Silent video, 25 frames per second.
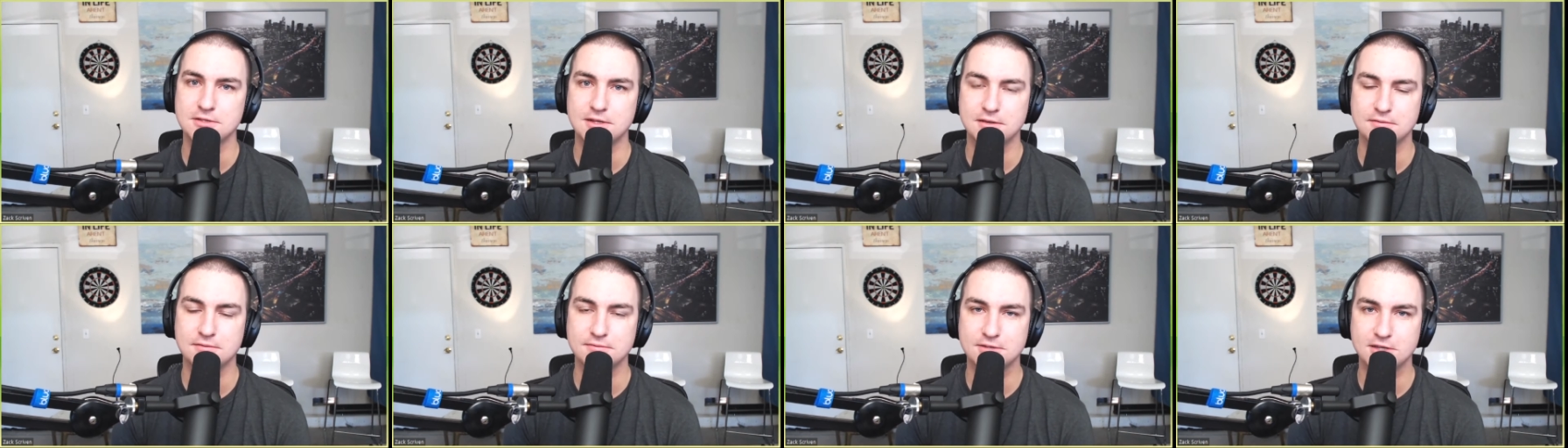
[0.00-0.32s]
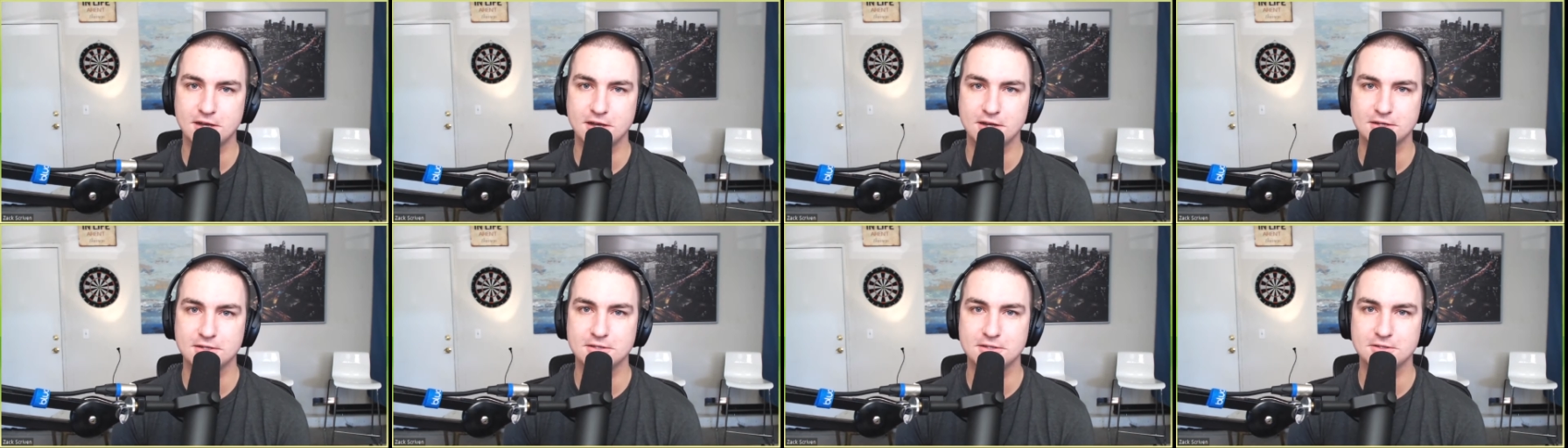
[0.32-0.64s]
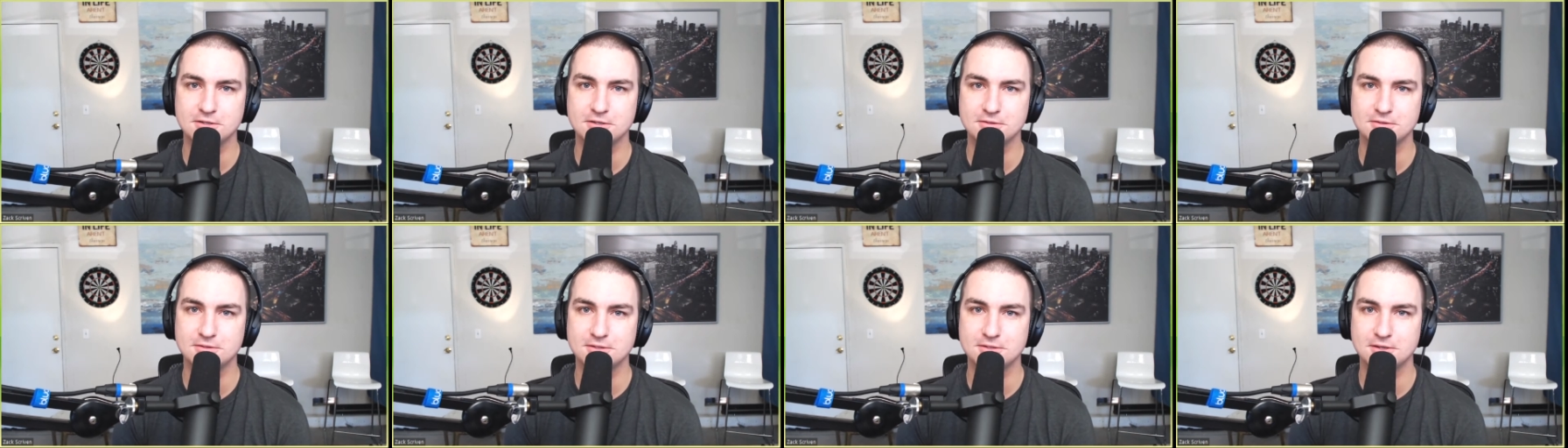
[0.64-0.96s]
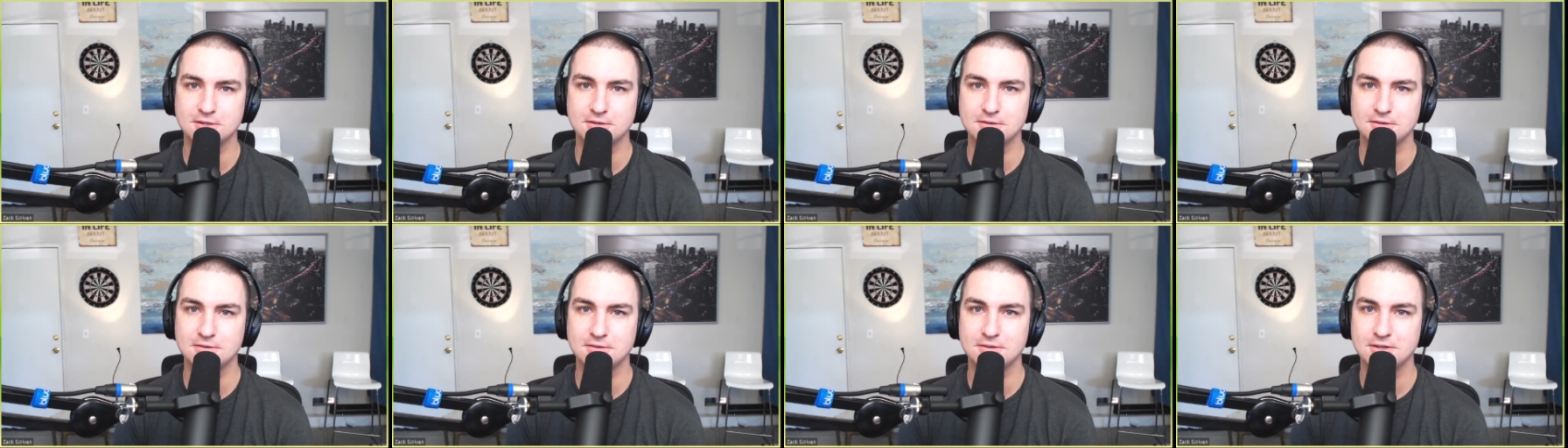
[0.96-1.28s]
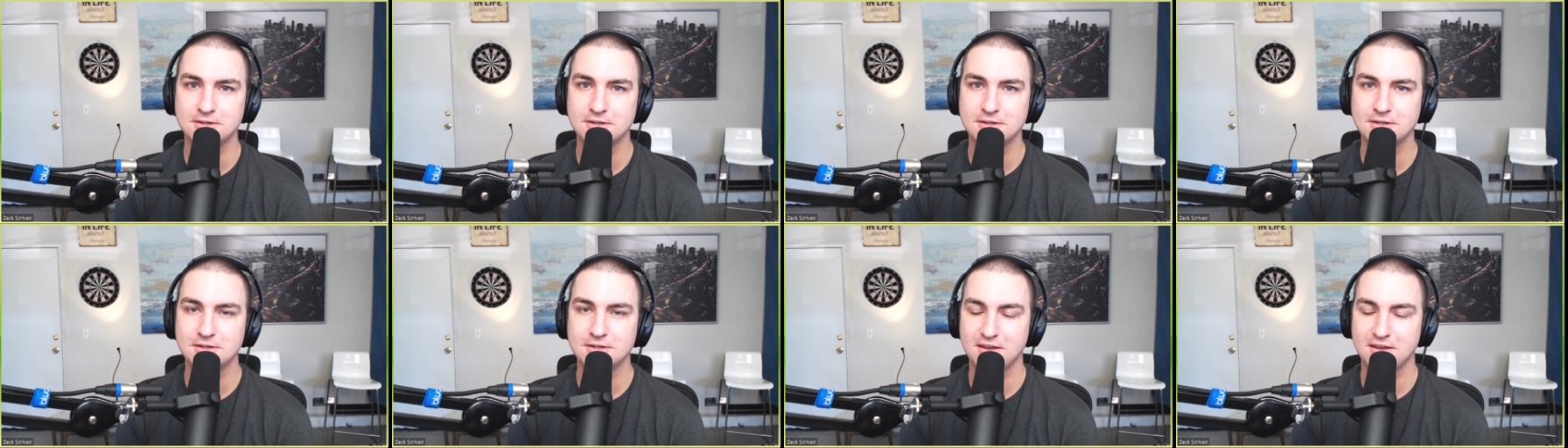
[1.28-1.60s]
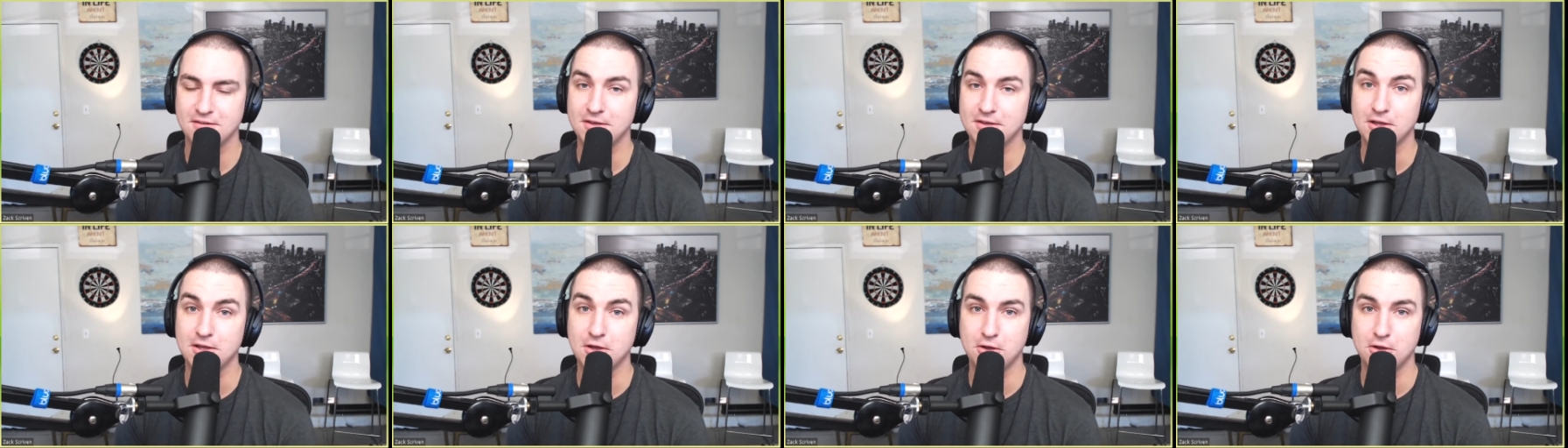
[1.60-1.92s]
that I've talked to. So I
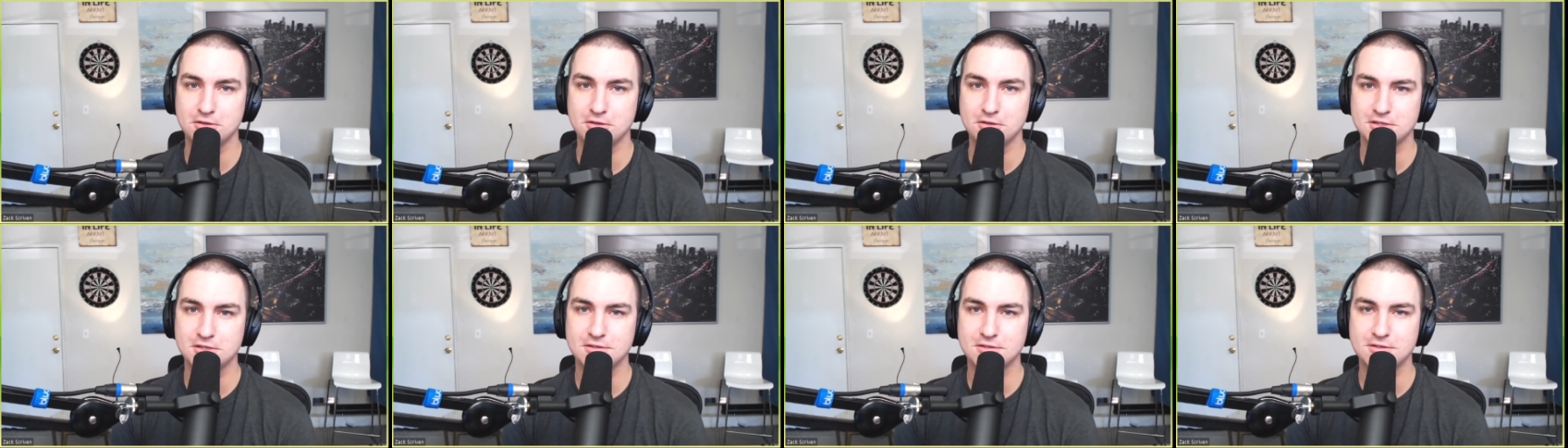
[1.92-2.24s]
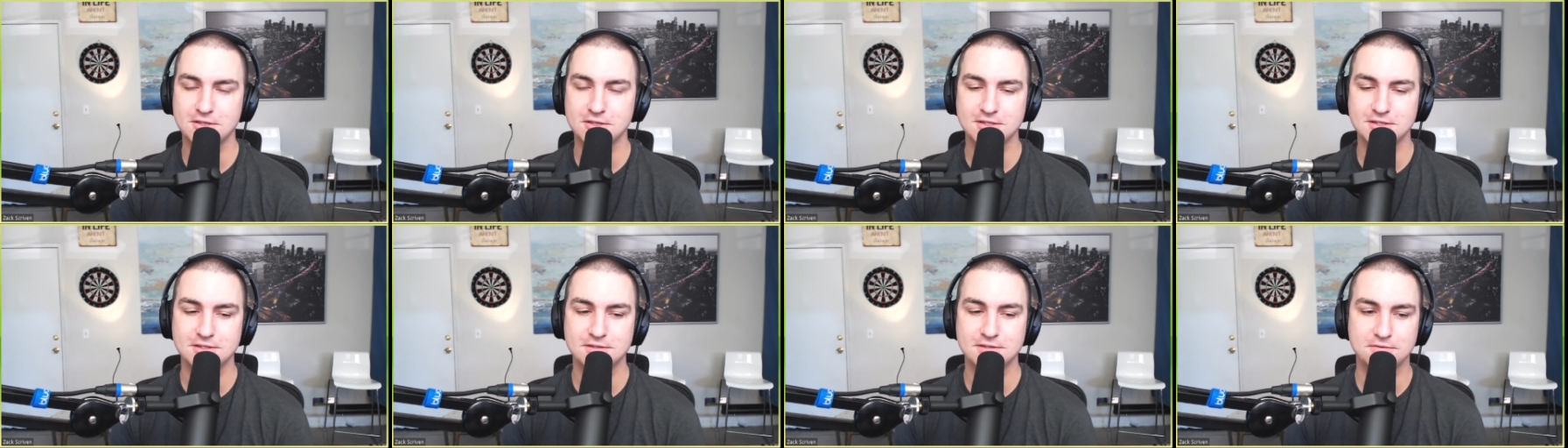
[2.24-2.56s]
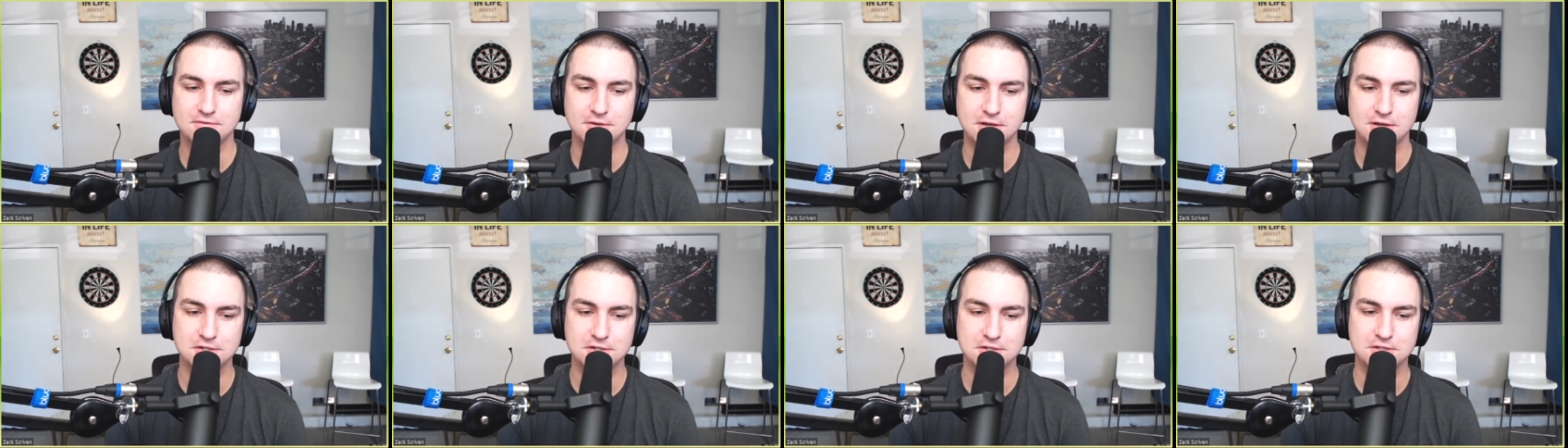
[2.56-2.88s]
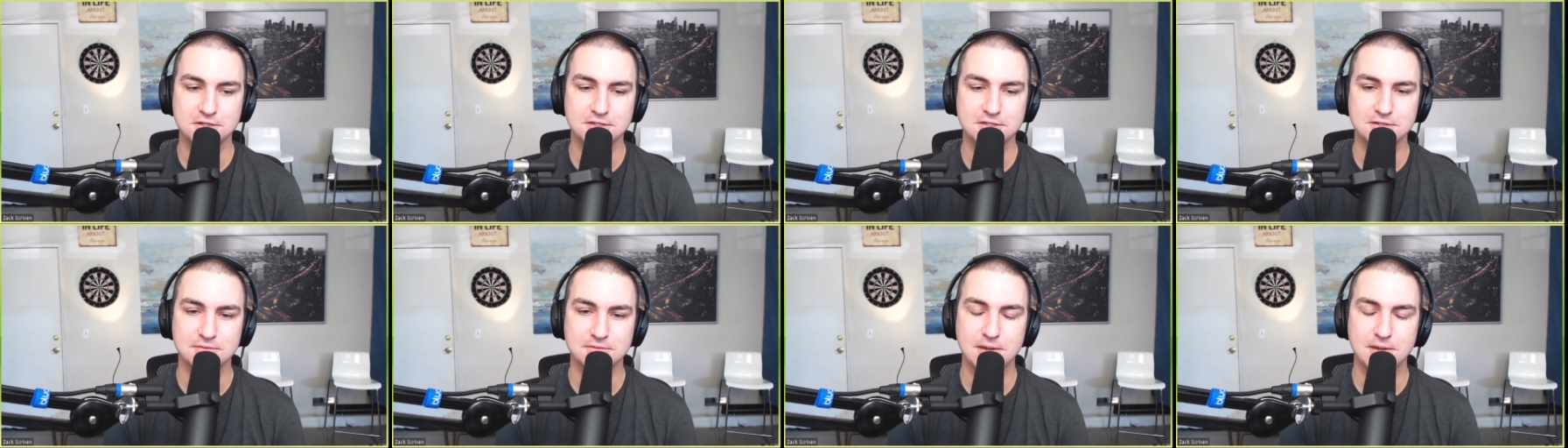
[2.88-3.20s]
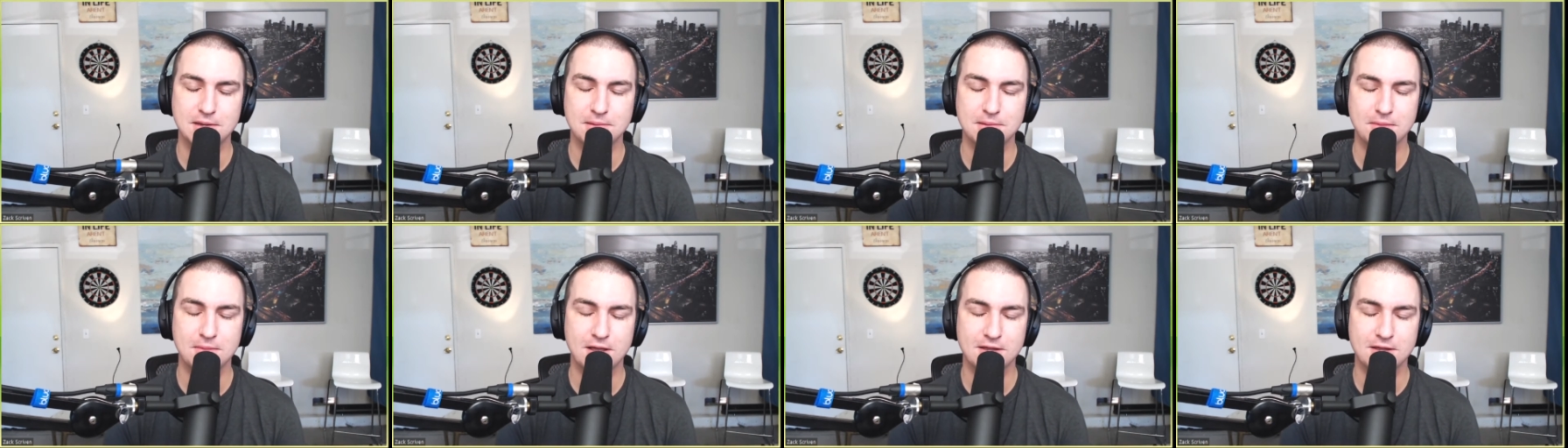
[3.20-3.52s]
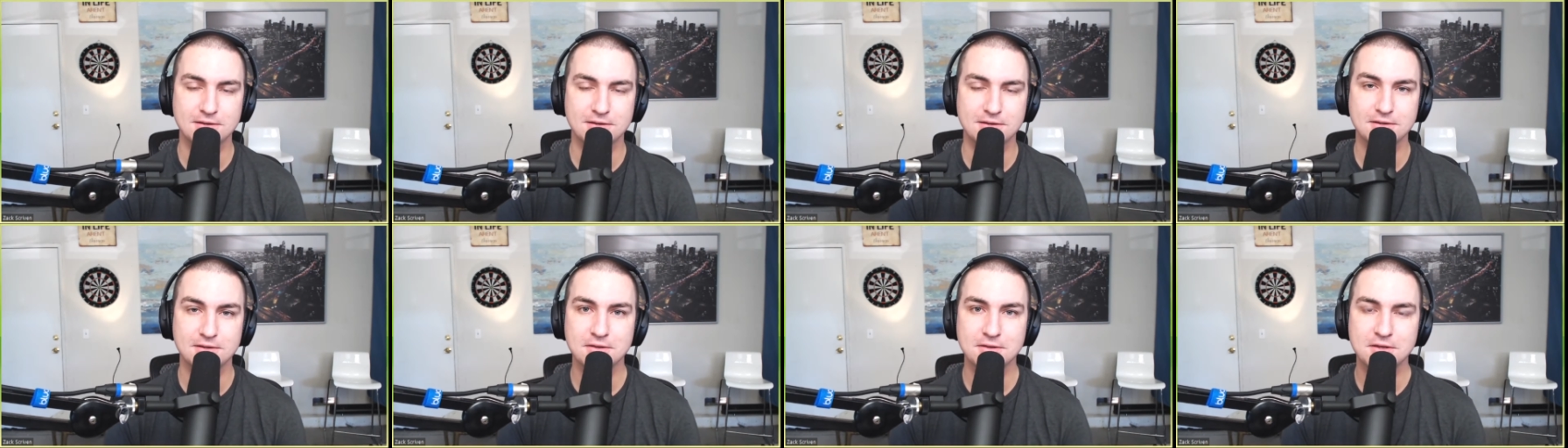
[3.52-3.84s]
have like all these list of questions in my
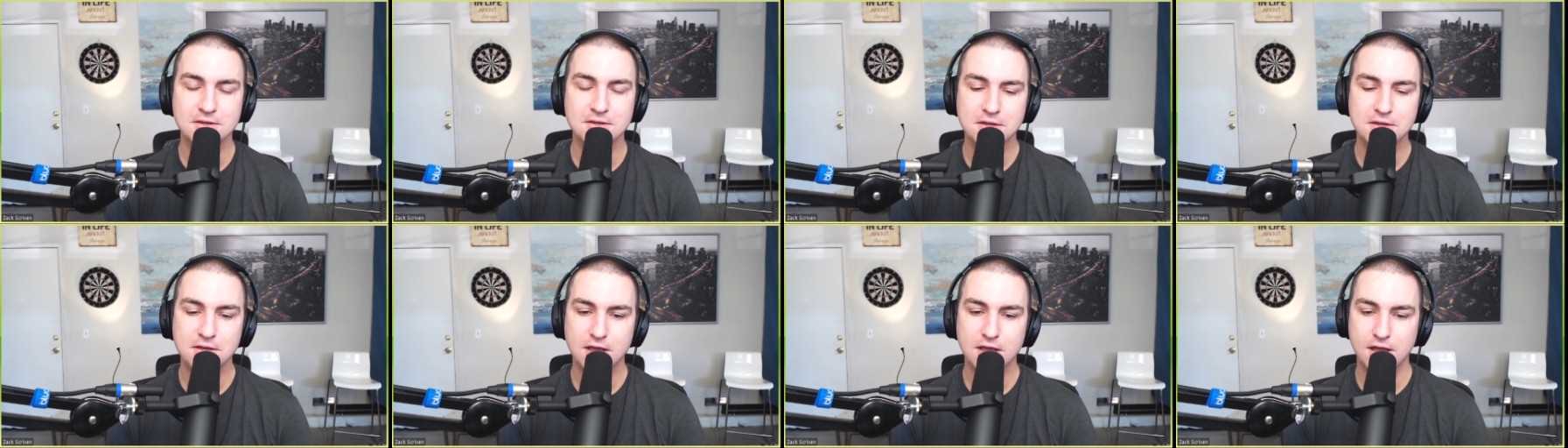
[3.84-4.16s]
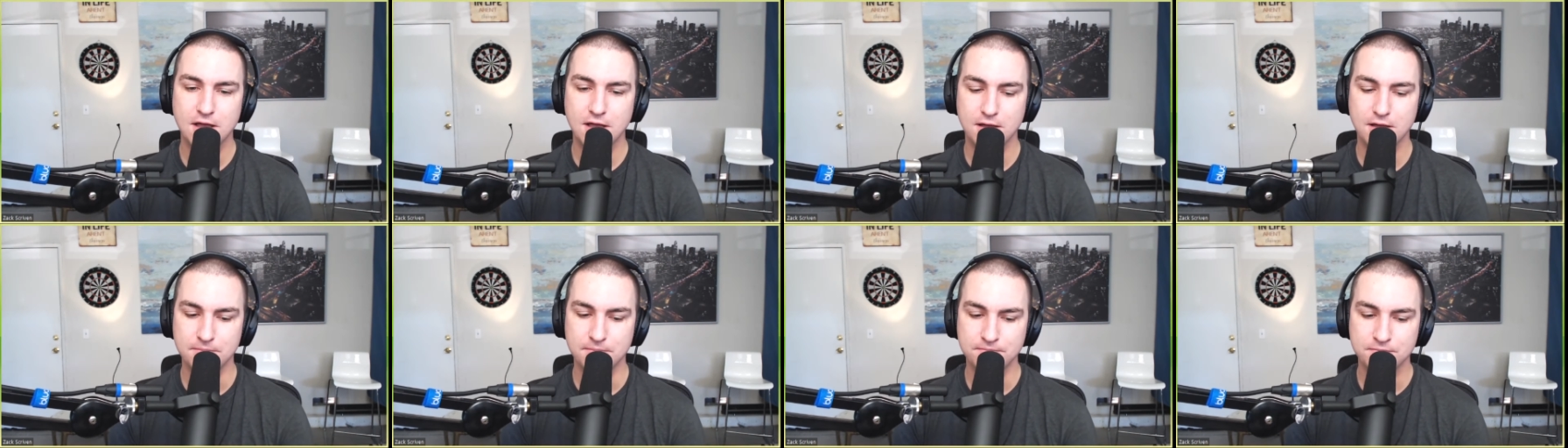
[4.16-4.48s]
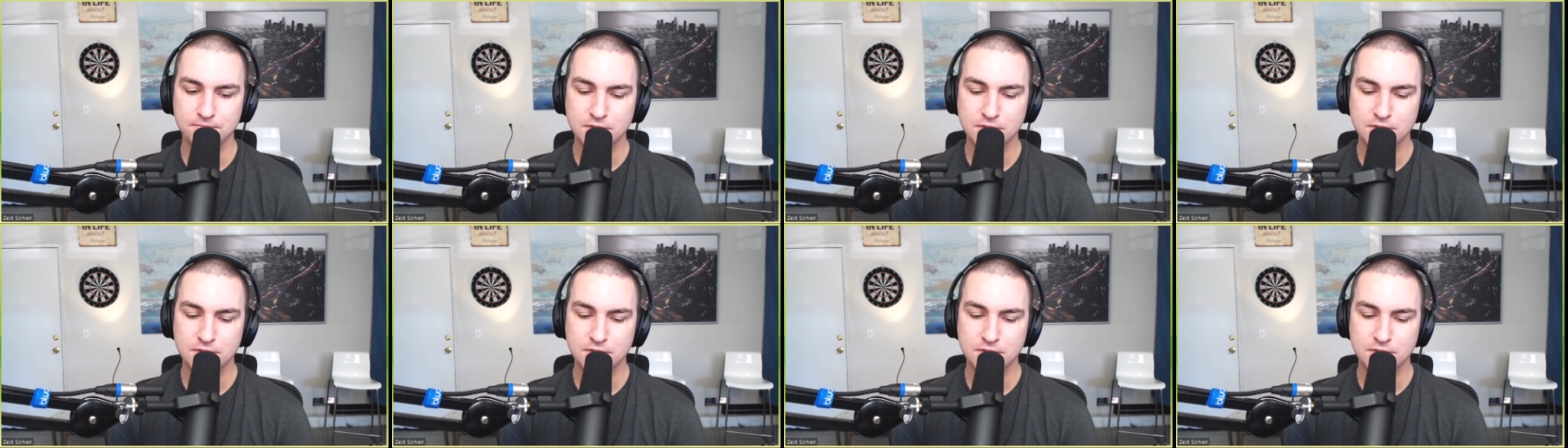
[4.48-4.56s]
mind. Um,